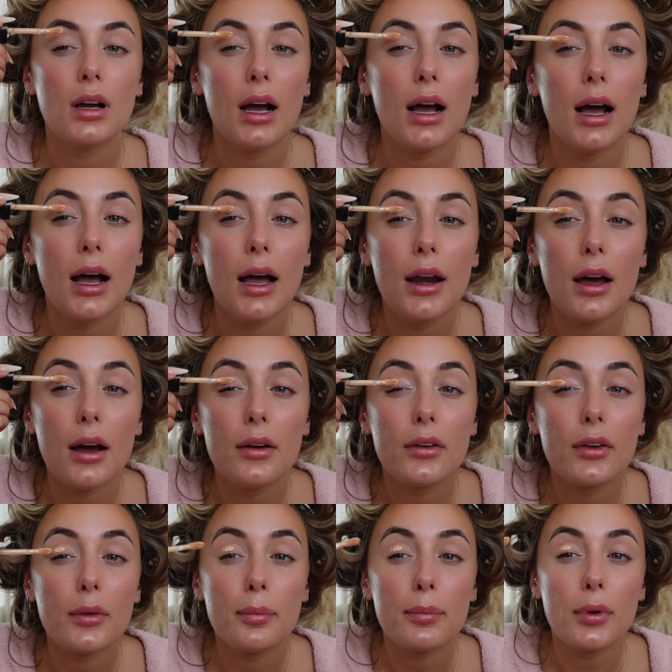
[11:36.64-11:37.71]
And I'm
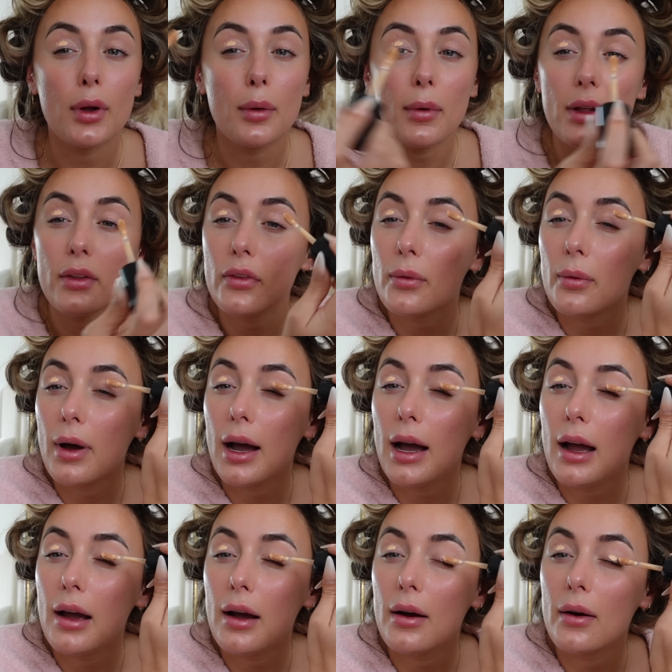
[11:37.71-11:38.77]
just doing one
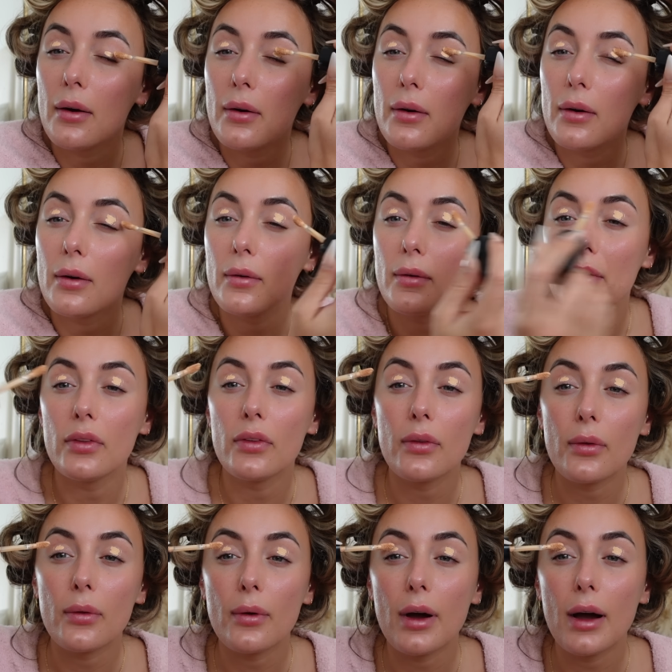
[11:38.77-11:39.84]
swipe.
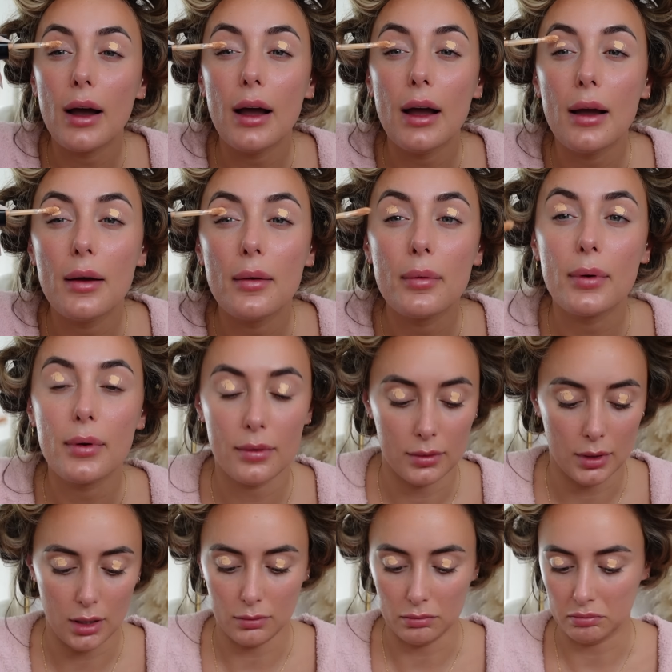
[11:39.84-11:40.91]

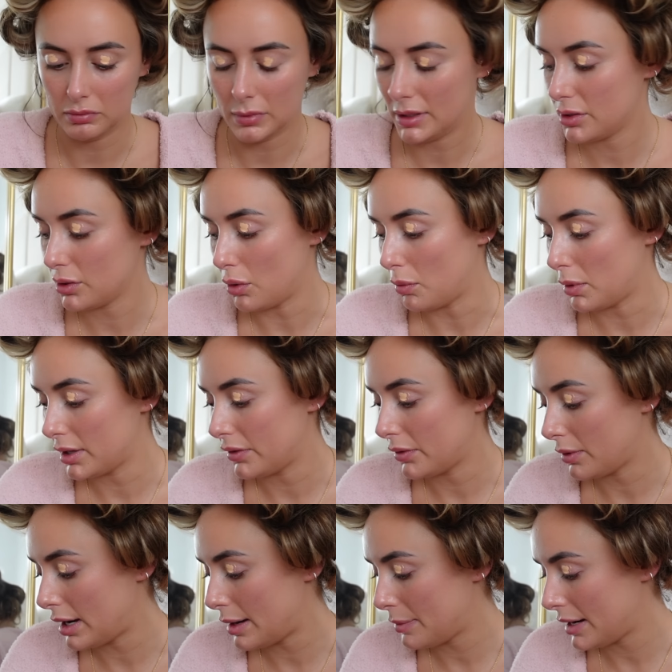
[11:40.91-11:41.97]
Well, it's not one
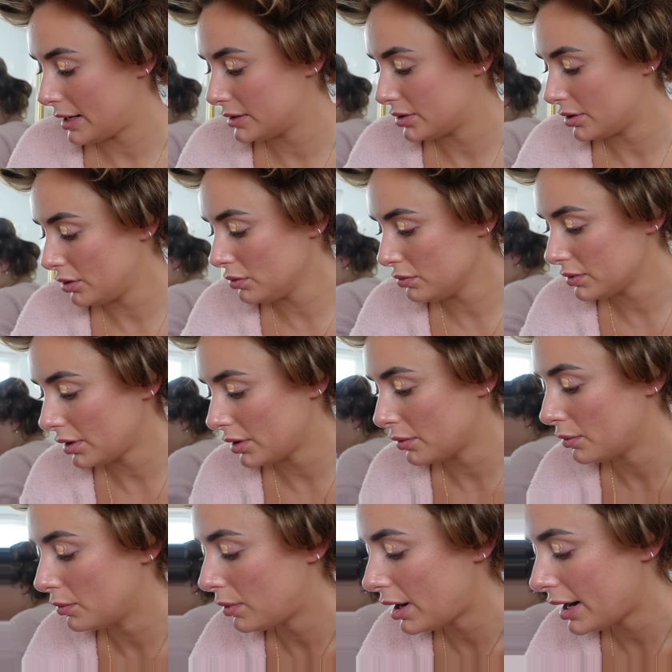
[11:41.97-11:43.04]
swipe at all. Don't
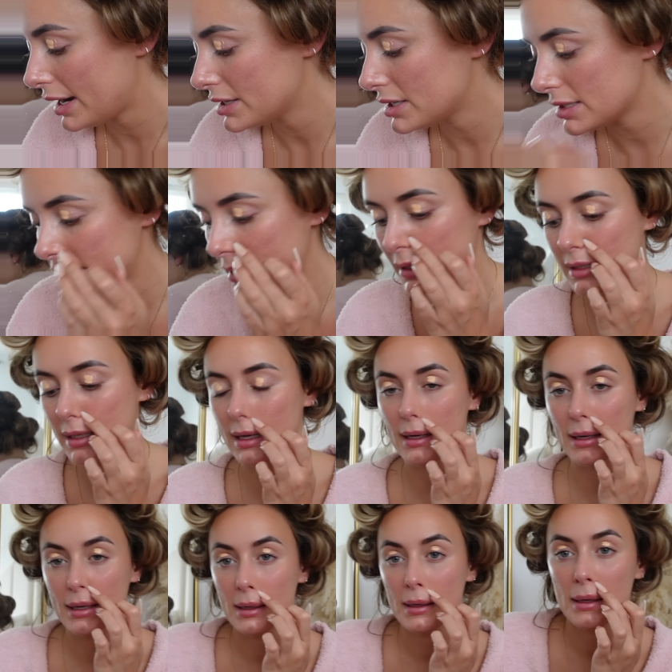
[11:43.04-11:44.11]
know why I just said
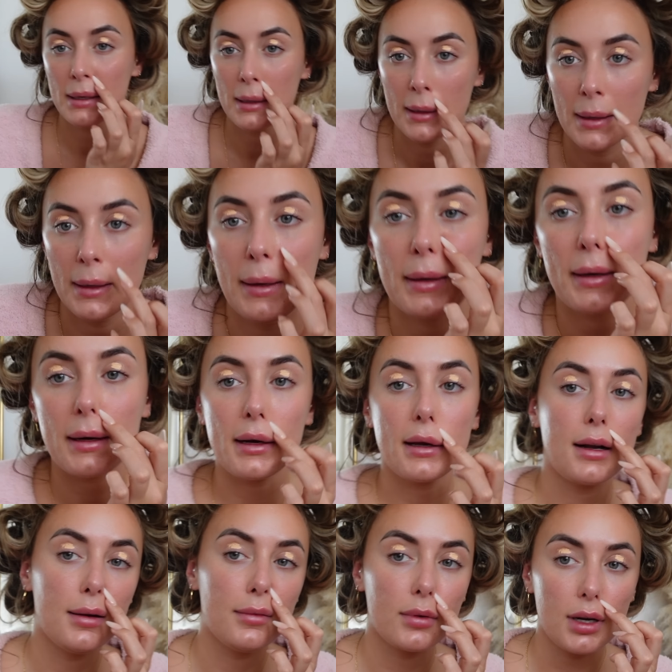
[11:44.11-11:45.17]
that. I'm gonna
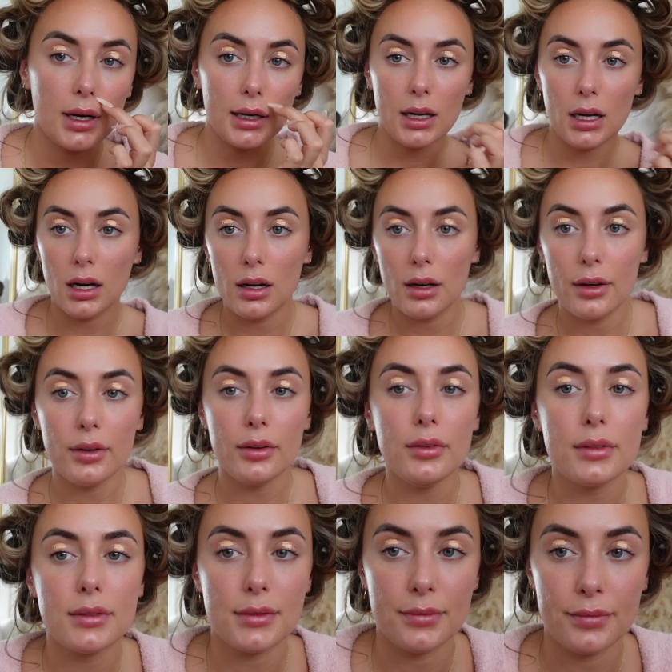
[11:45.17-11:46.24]
come quite
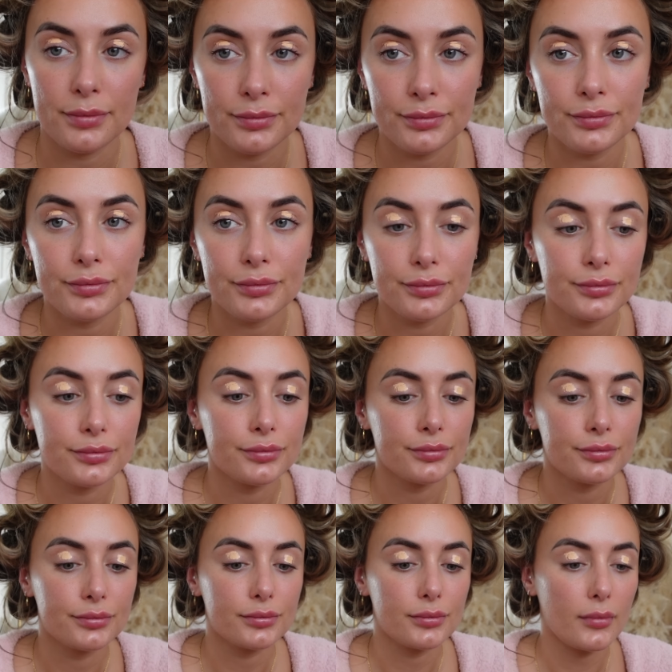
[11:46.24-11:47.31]
close.
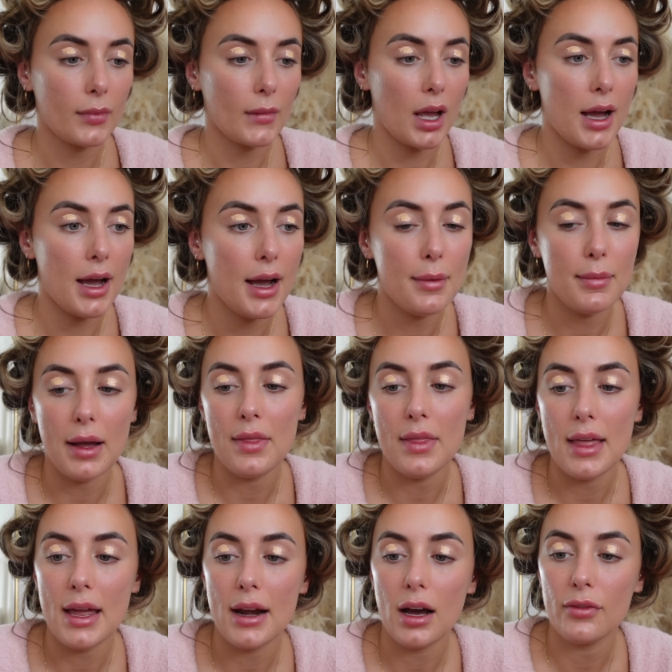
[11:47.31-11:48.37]
And
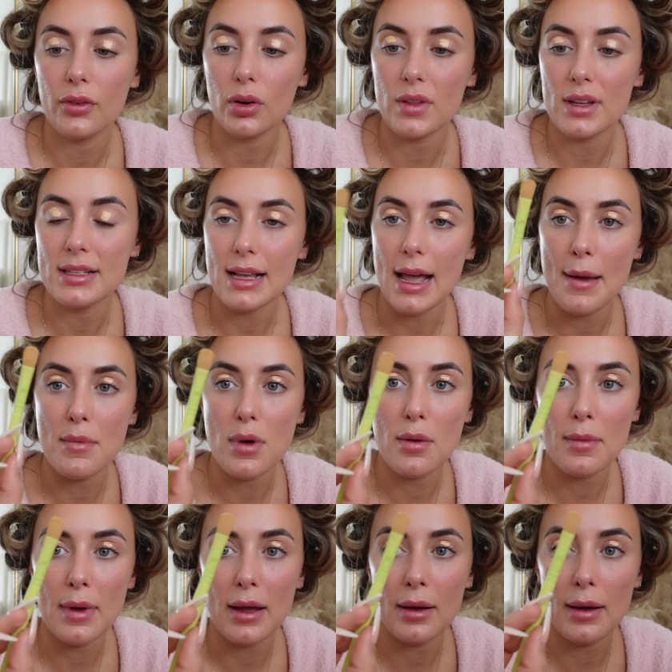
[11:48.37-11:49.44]
then I've got this
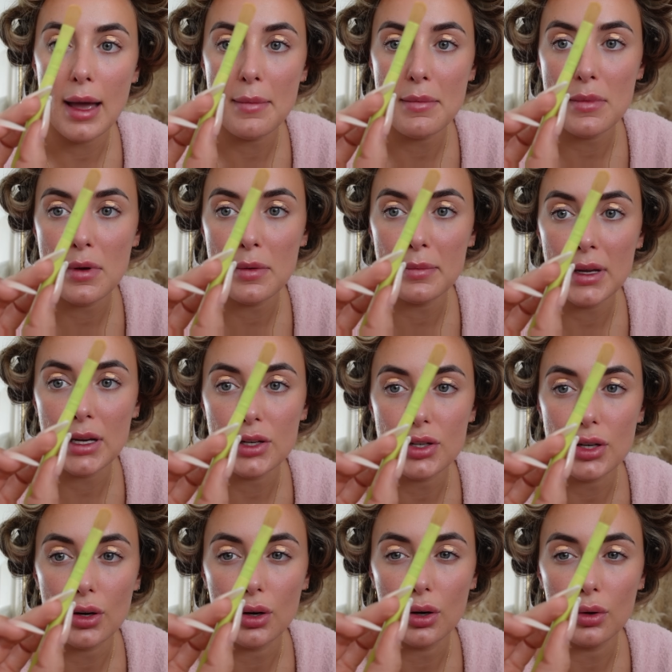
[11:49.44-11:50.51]
Emma
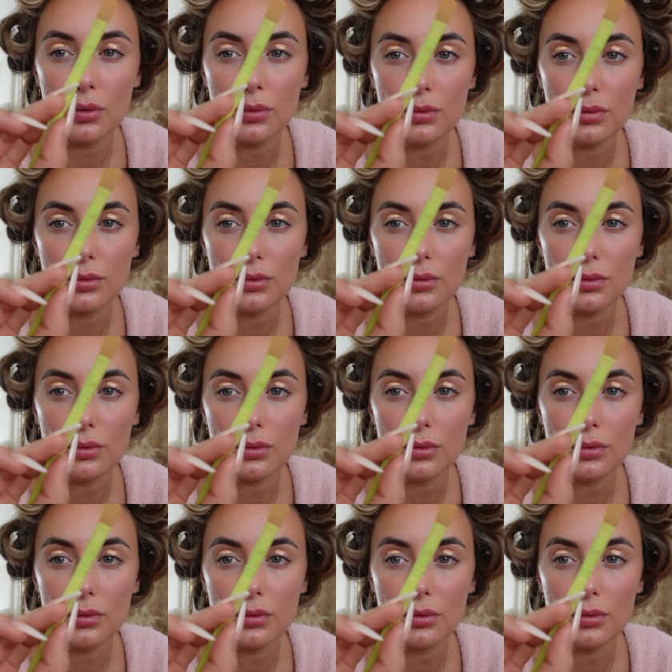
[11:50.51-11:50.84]
Mitchell